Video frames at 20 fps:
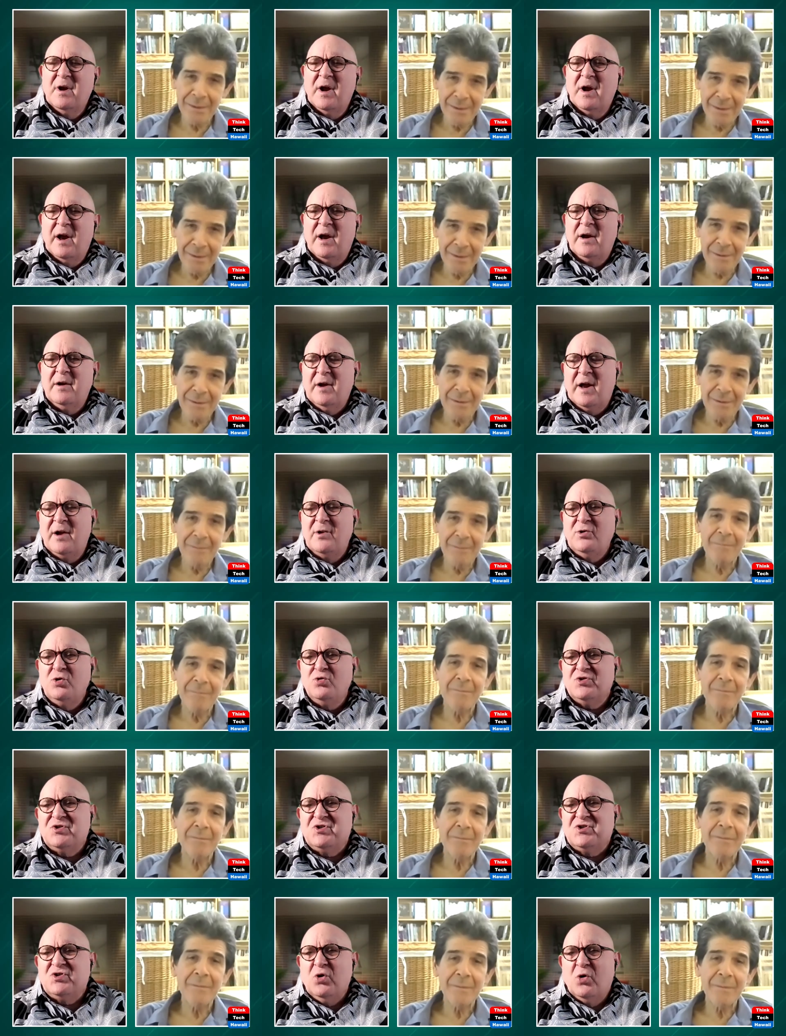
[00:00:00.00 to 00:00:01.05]
Speaker 1: and you
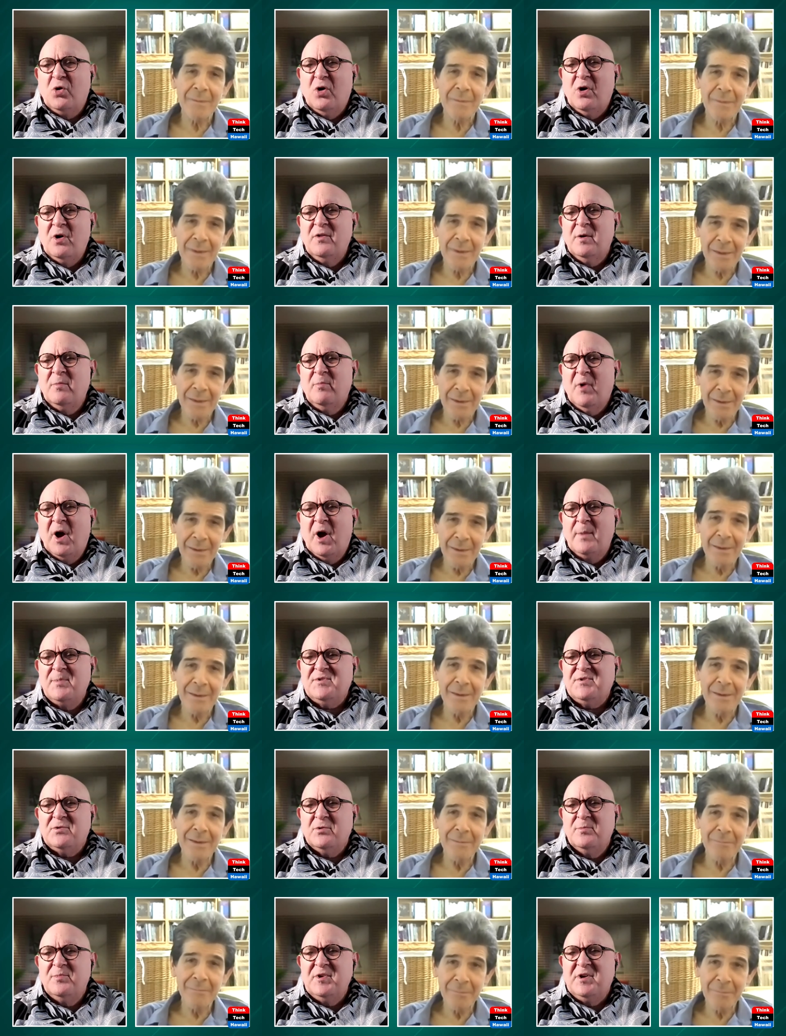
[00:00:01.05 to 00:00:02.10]
saw the
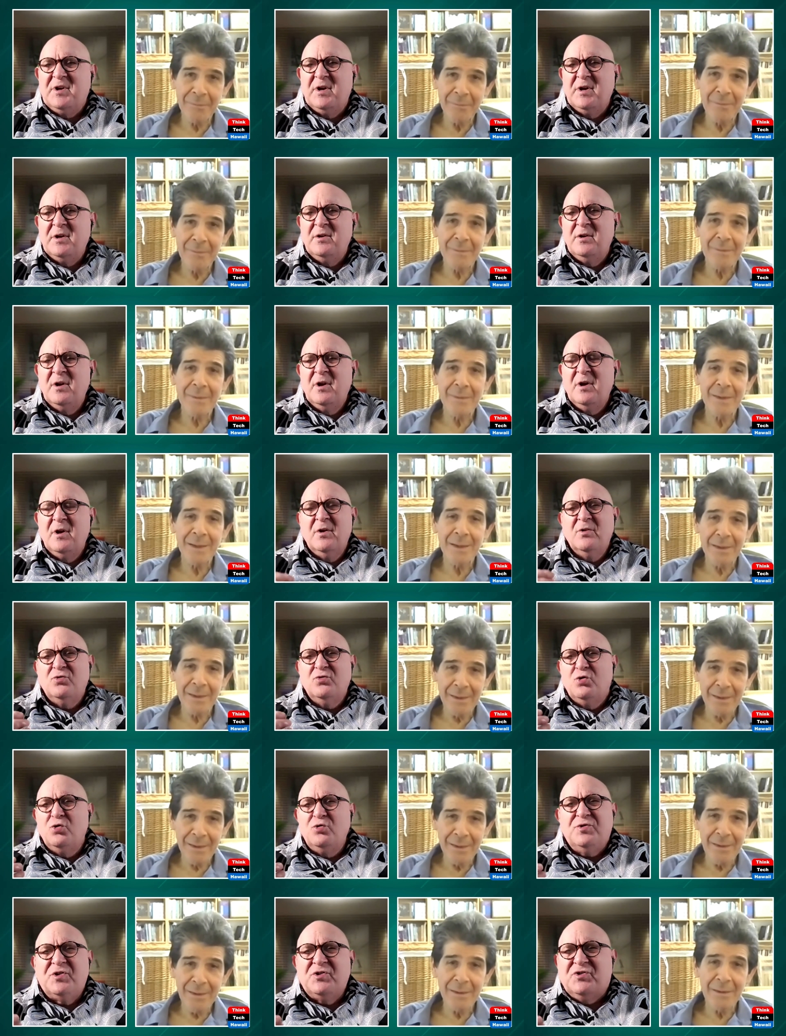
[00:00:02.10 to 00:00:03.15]
mobster begin
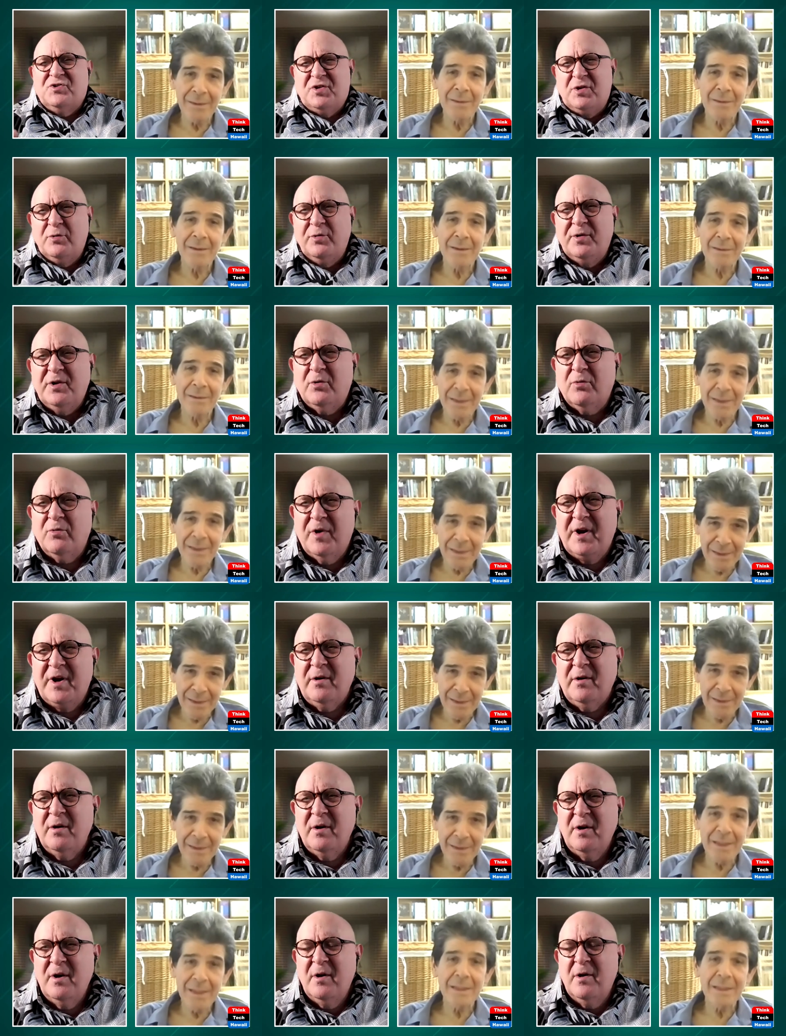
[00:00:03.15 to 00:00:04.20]
to deteriorate
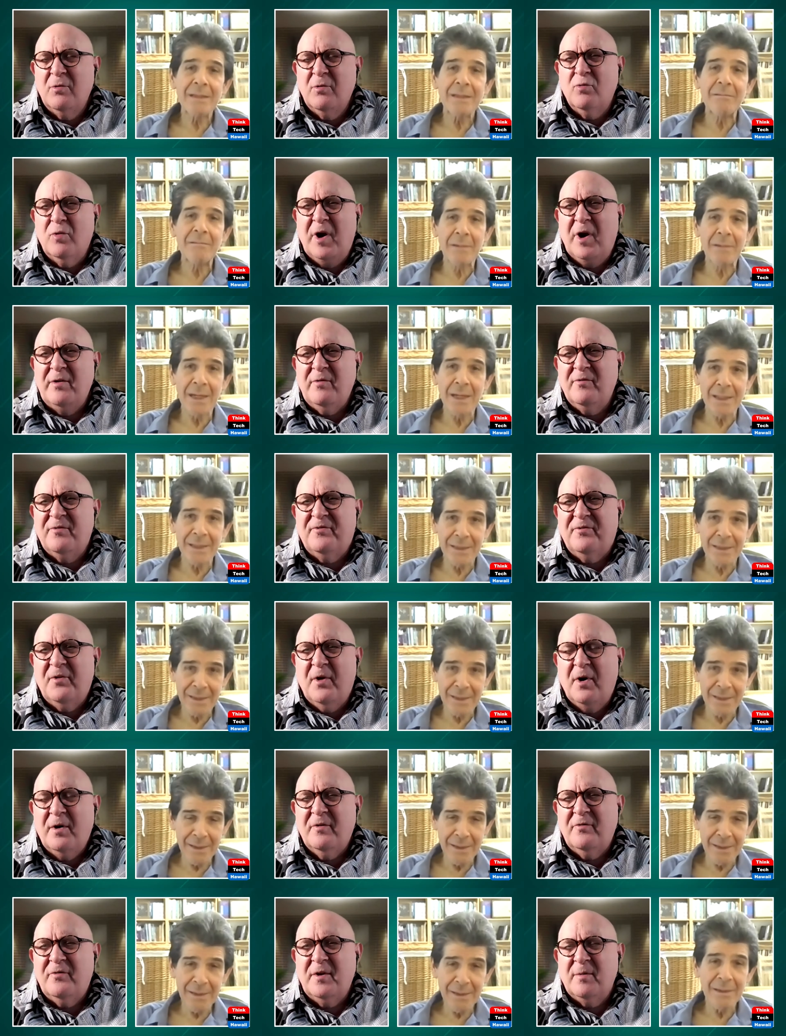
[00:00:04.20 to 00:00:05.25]
right in
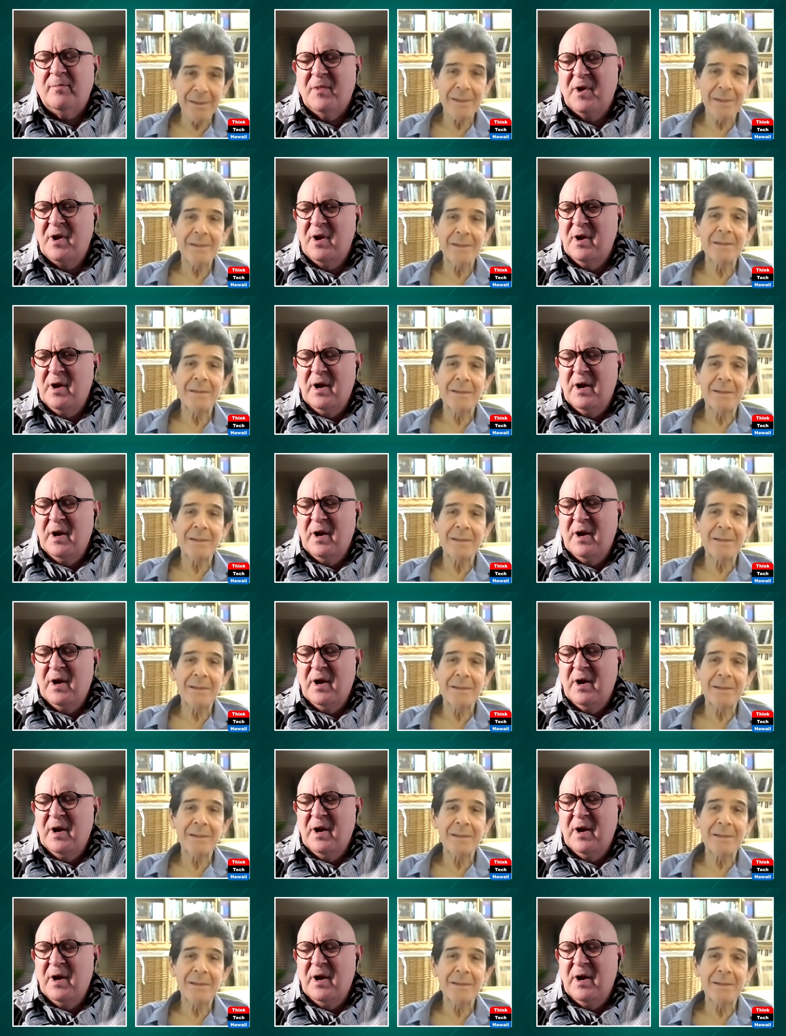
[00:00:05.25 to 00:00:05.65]
front of him.